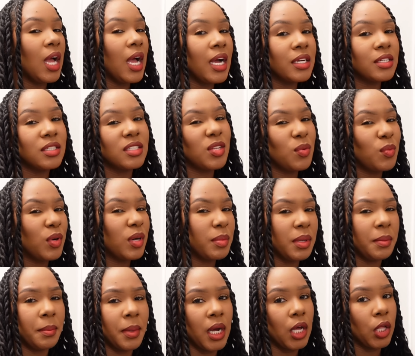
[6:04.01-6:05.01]
I just don't want
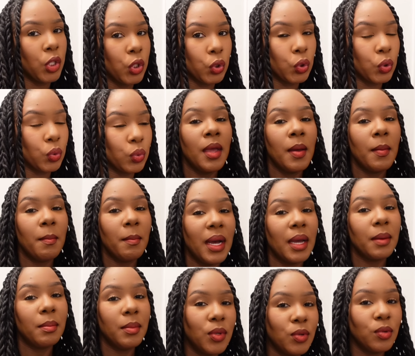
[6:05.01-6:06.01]
to be bothered.
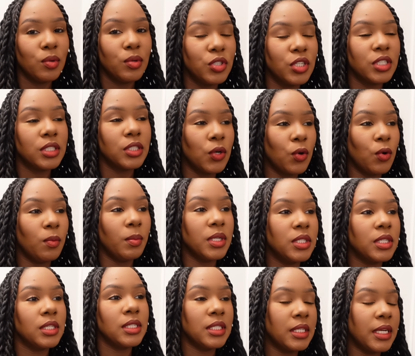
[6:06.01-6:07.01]
My mood just told me
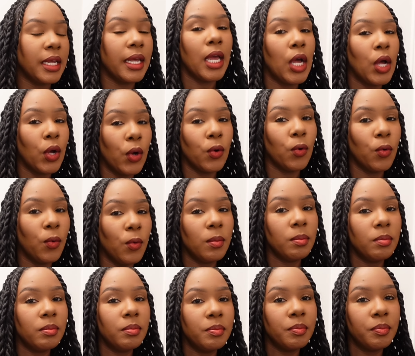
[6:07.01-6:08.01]
to stay
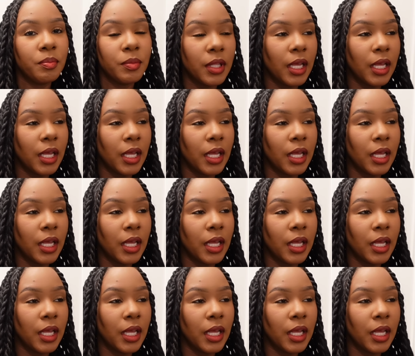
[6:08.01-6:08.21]
home.